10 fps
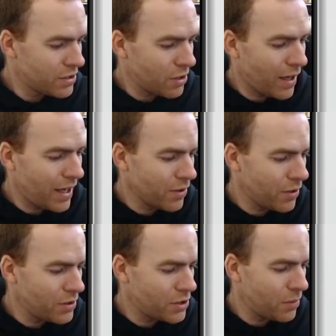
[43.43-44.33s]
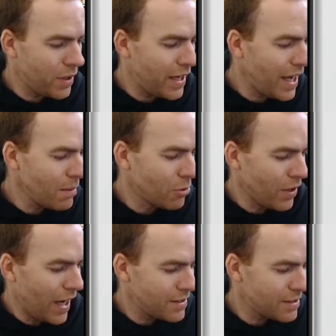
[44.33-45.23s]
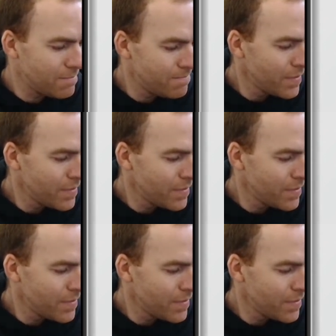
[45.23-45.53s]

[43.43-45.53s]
So I'm going to enable that.